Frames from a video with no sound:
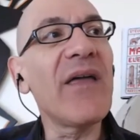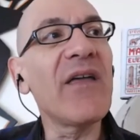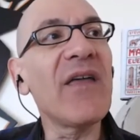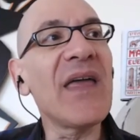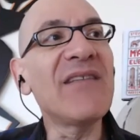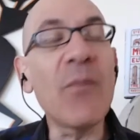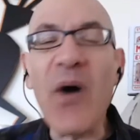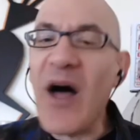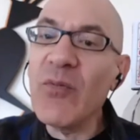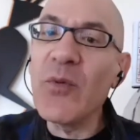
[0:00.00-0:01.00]
is it
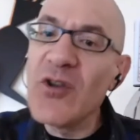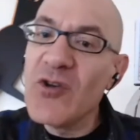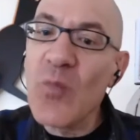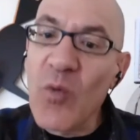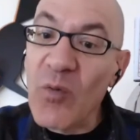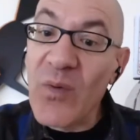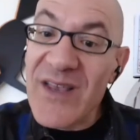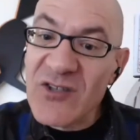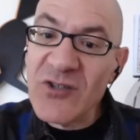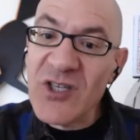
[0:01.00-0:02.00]
possible to do more
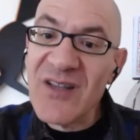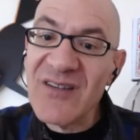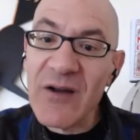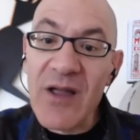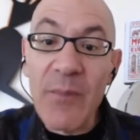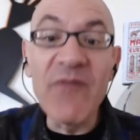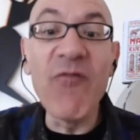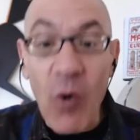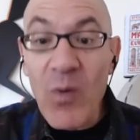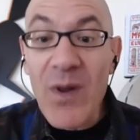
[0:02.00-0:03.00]
research in this area
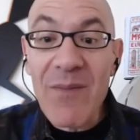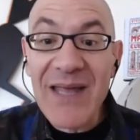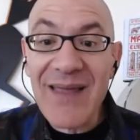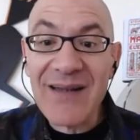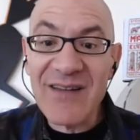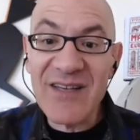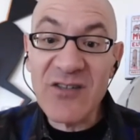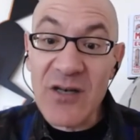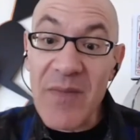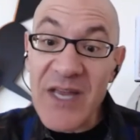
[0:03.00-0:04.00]
before we make that decision
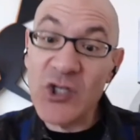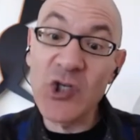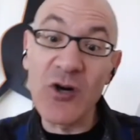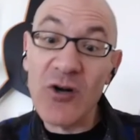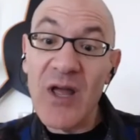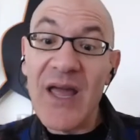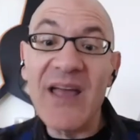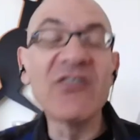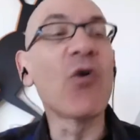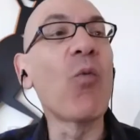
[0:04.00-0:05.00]
to make sure?
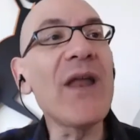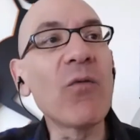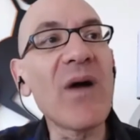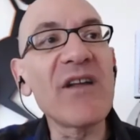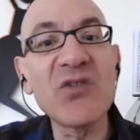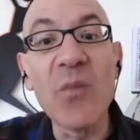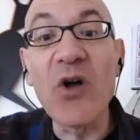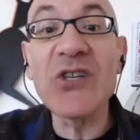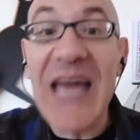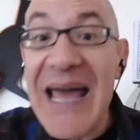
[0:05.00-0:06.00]
Is there a way to run a small
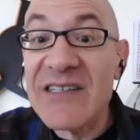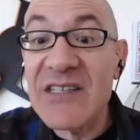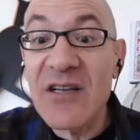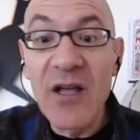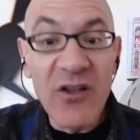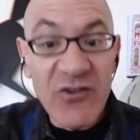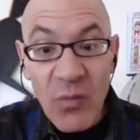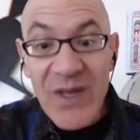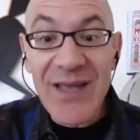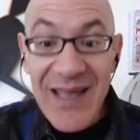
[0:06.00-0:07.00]
test so we
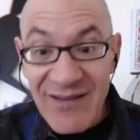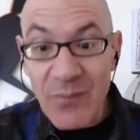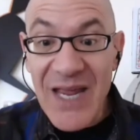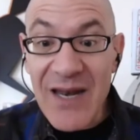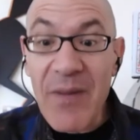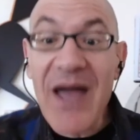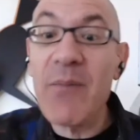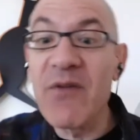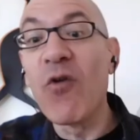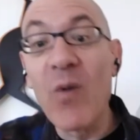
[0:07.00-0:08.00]
can get some data back
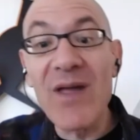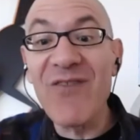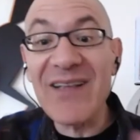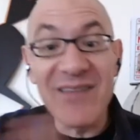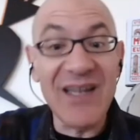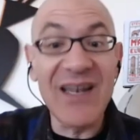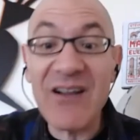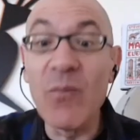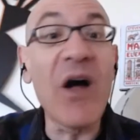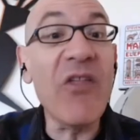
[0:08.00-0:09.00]
before we invest the
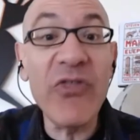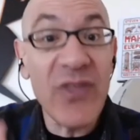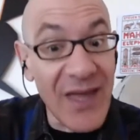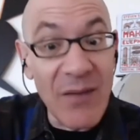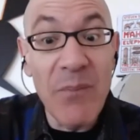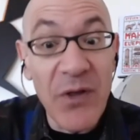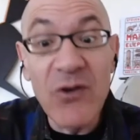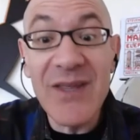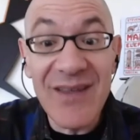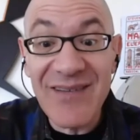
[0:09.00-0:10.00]
next month in
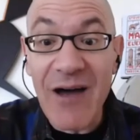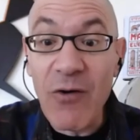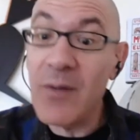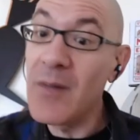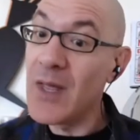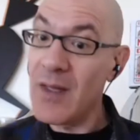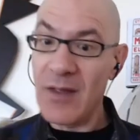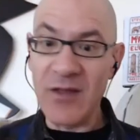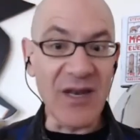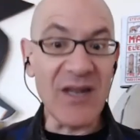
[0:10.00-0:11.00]
building this out?
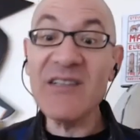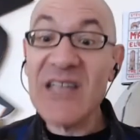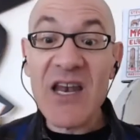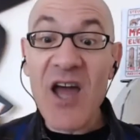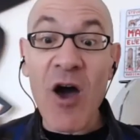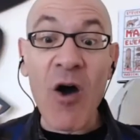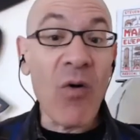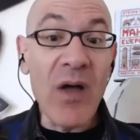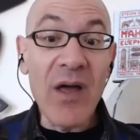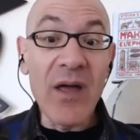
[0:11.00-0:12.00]
You didn't say no.
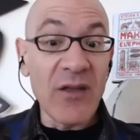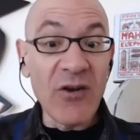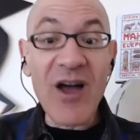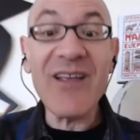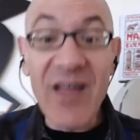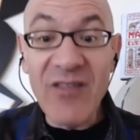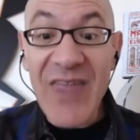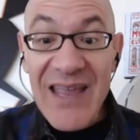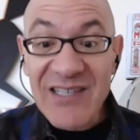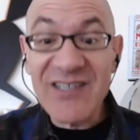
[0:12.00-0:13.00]
You're not,
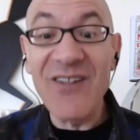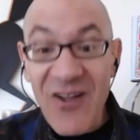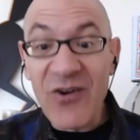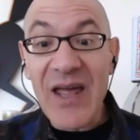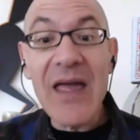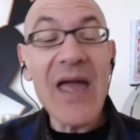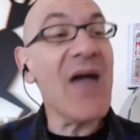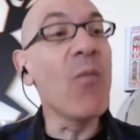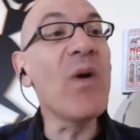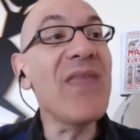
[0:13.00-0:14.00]
they still own it.
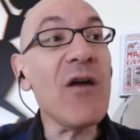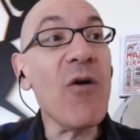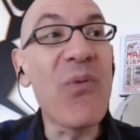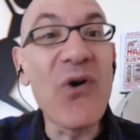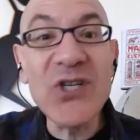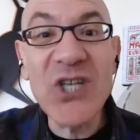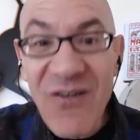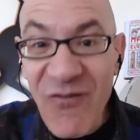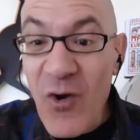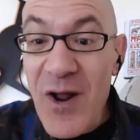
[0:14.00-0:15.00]
And when they are pushing
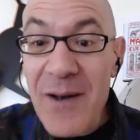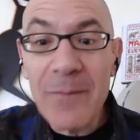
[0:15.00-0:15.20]
for it,